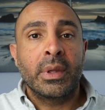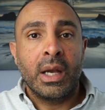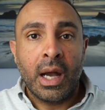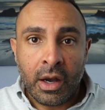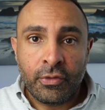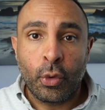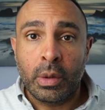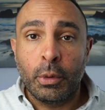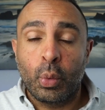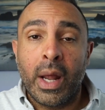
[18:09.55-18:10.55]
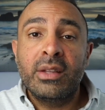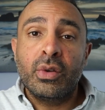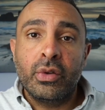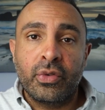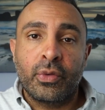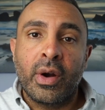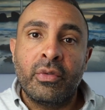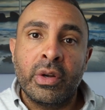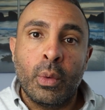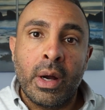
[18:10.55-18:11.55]
affordable rentals for
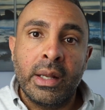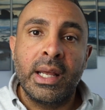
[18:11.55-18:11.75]
everyone,